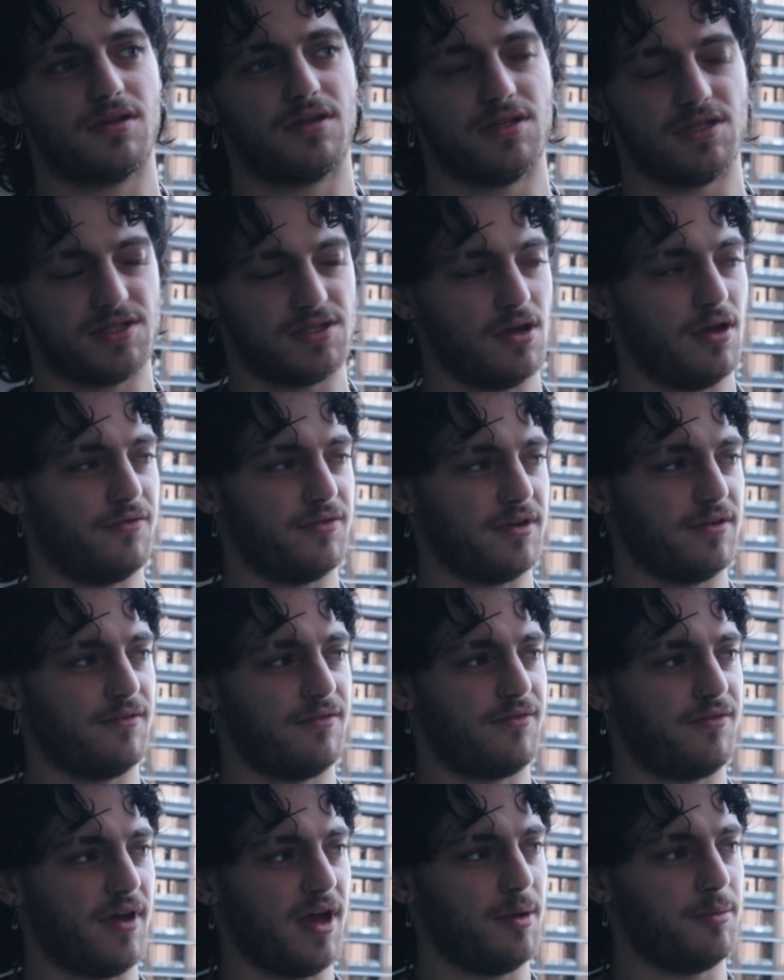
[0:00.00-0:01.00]

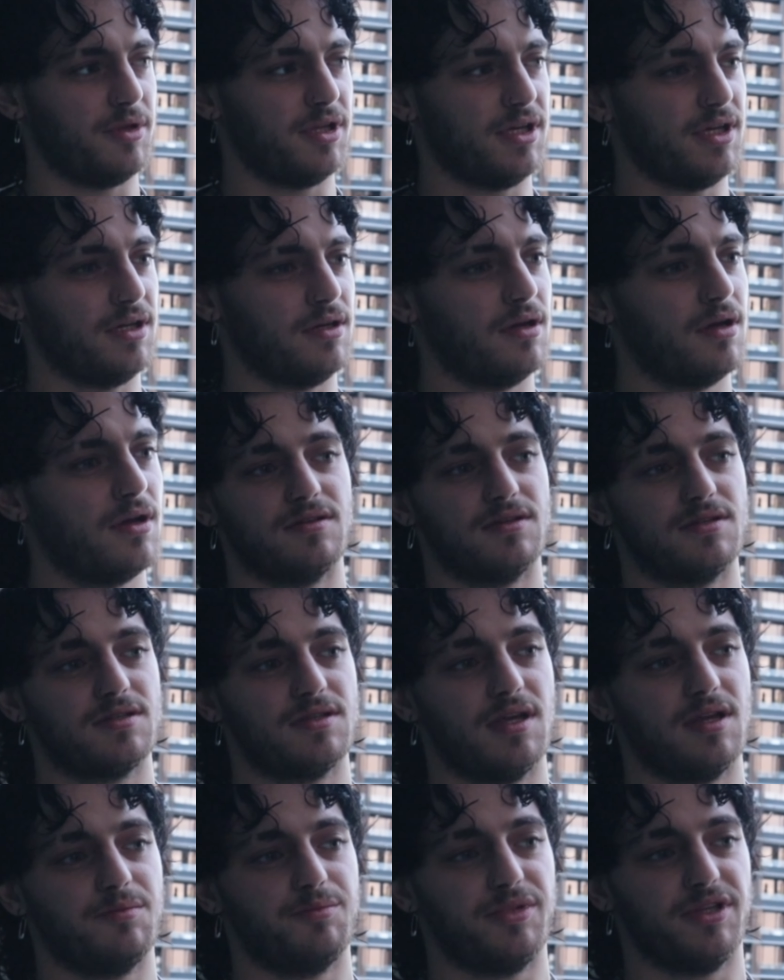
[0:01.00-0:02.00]
conservative family and,
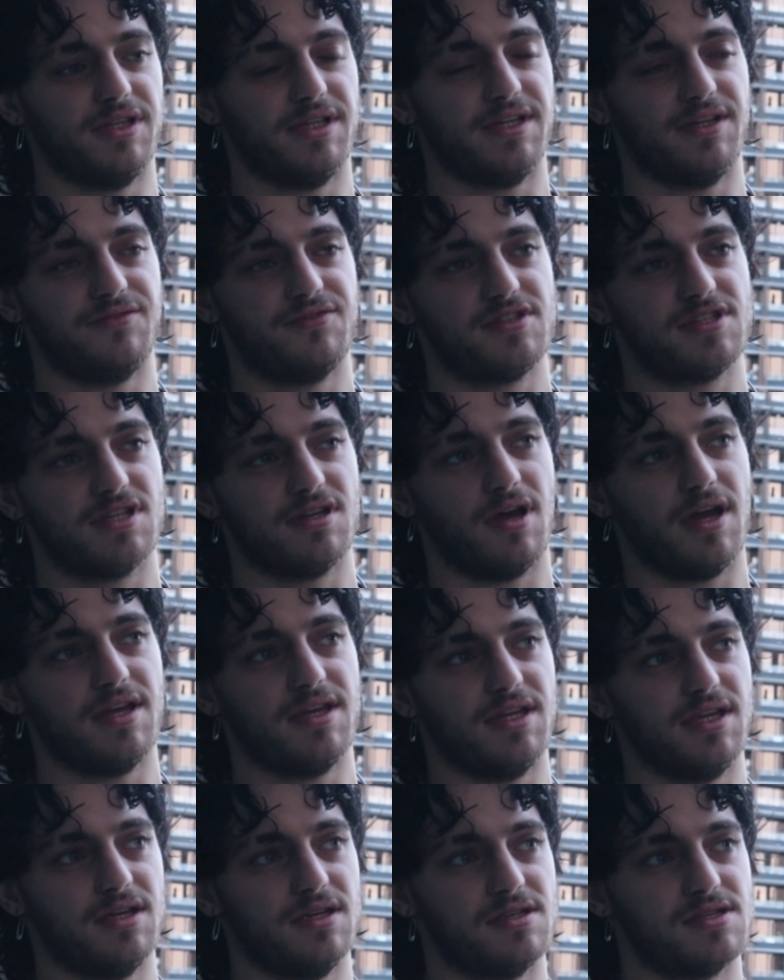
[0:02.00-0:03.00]
and beliefs and
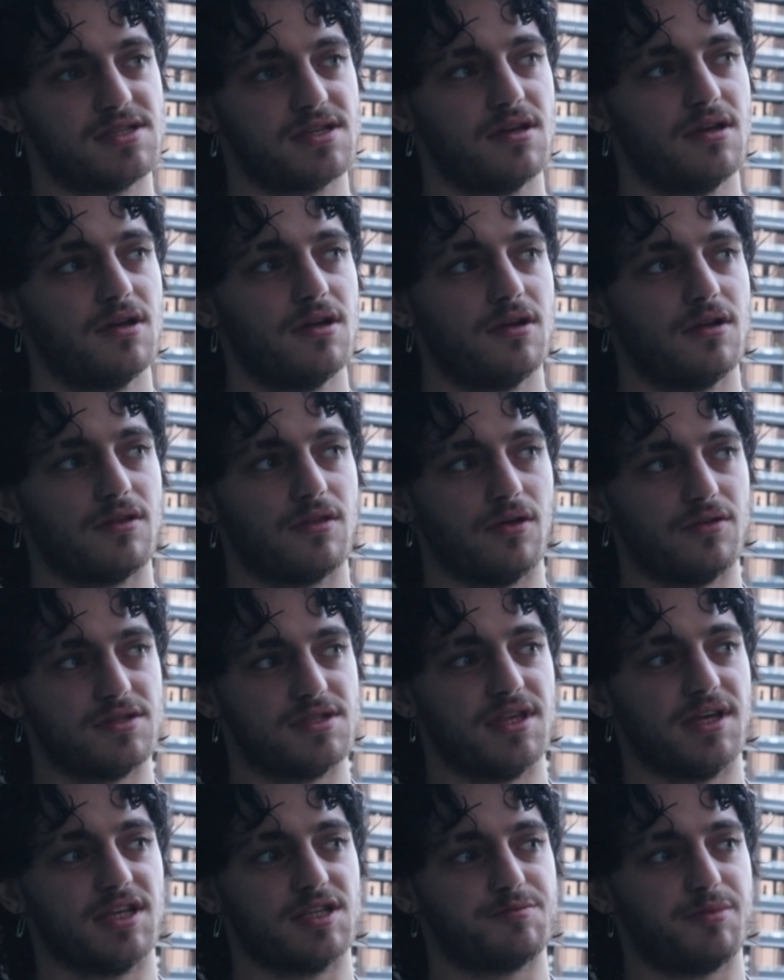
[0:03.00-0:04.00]
ideas,
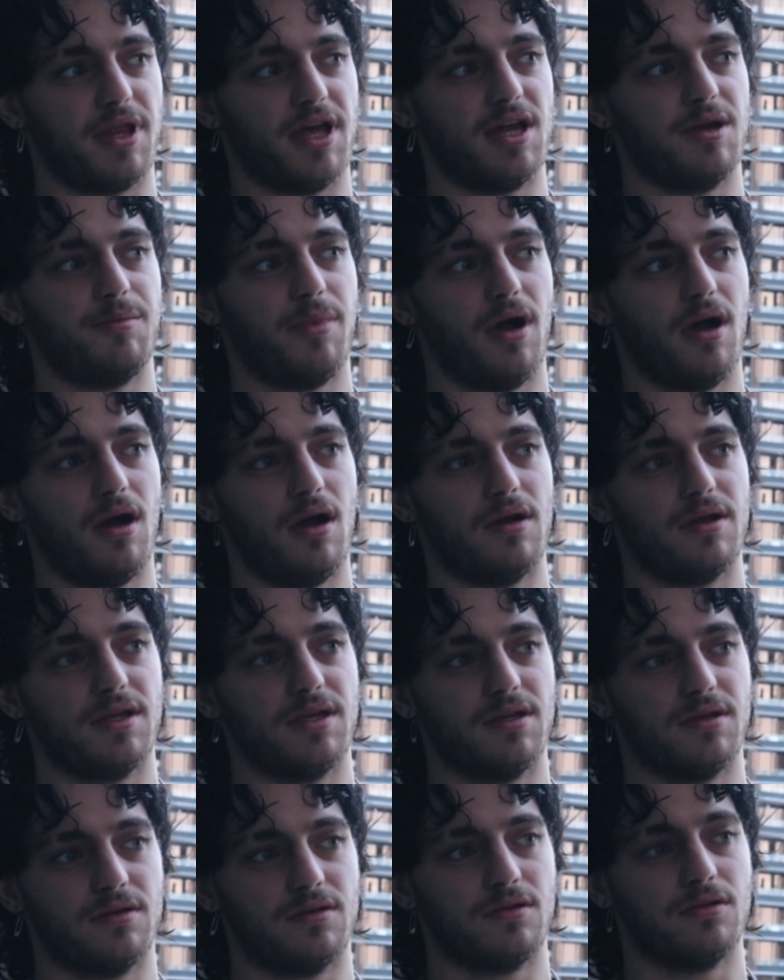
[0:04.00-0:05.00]
those things play a part
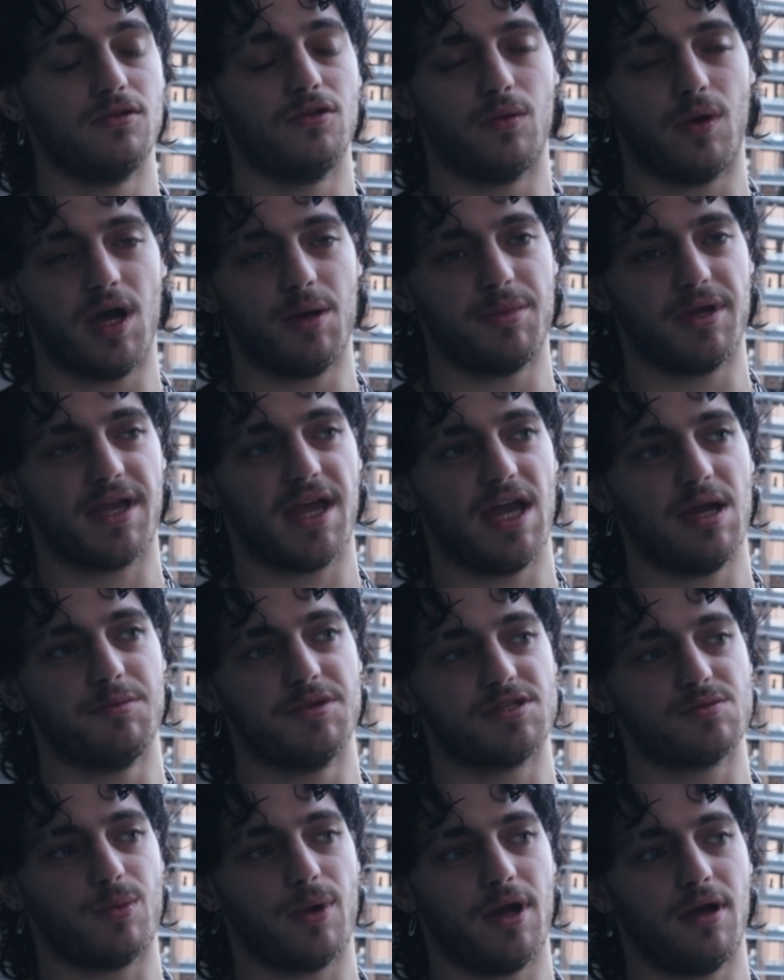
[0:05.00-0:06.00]
in who I became
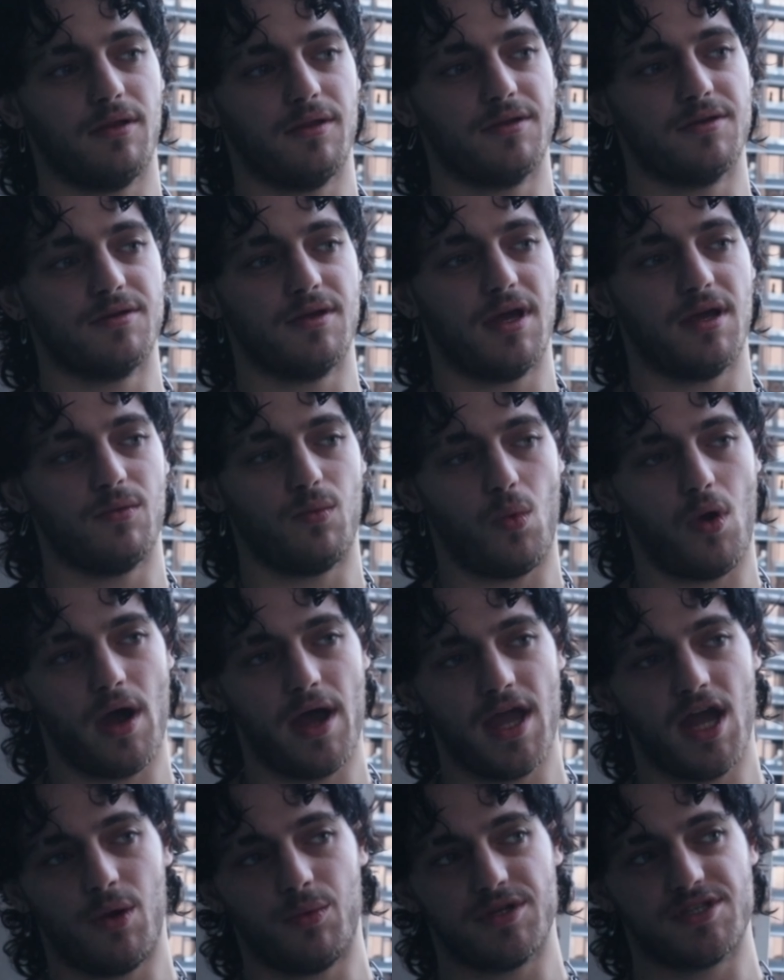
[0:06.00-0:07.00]
as well and, and
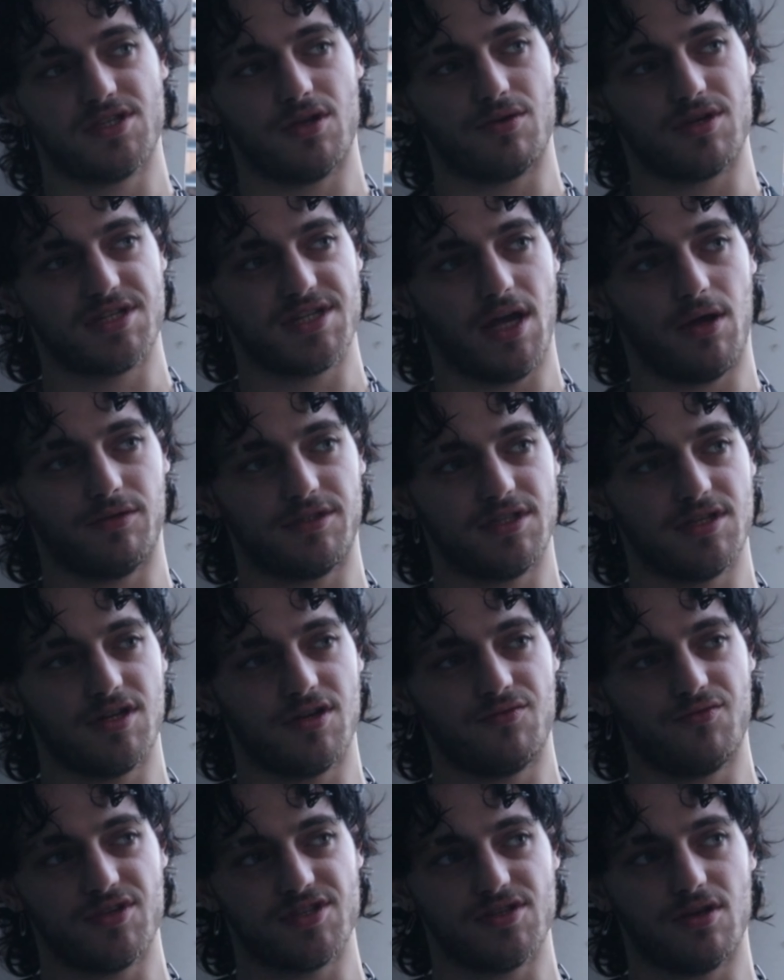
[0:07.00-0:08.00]
why I was so sheltered
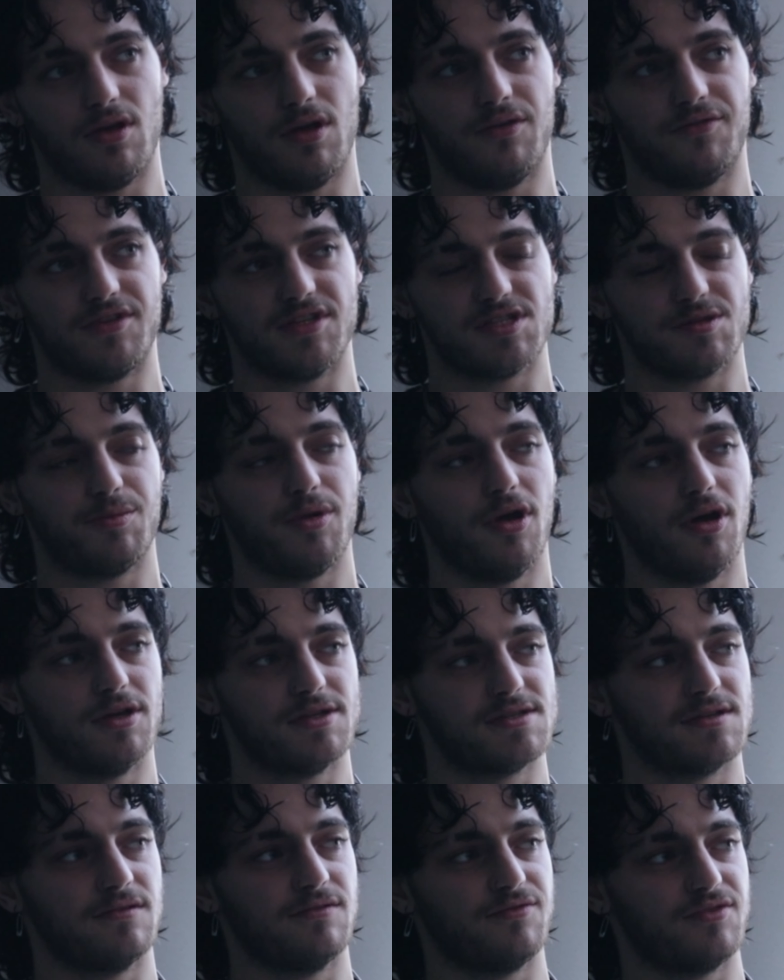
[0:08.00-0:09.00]
and reserved as a
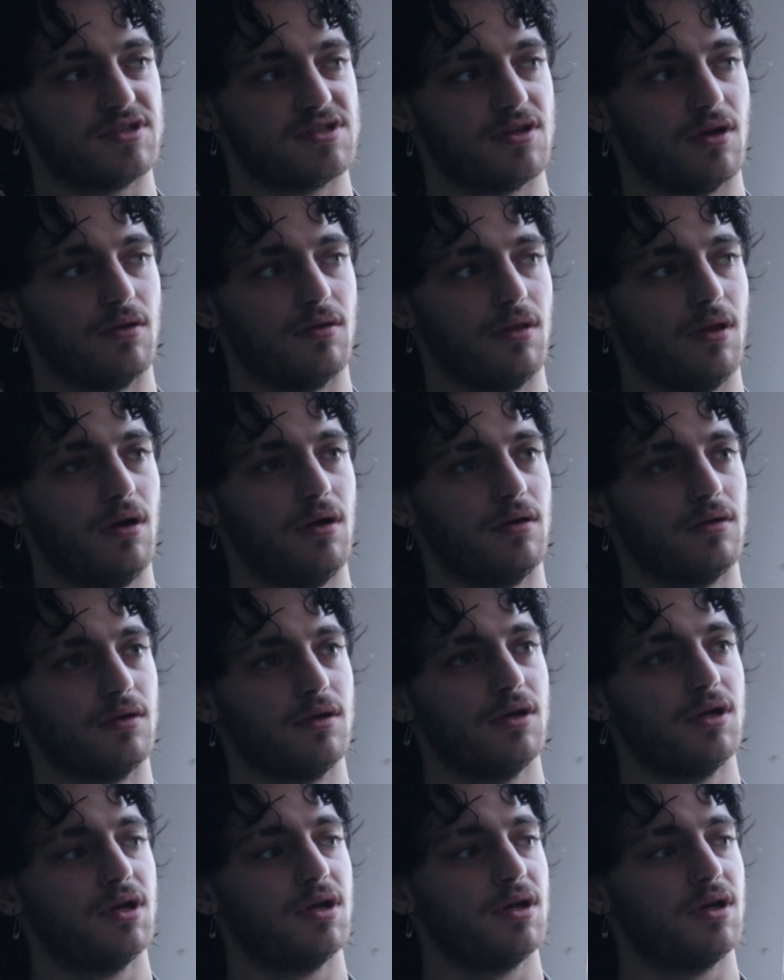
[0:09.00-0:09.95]
person for so long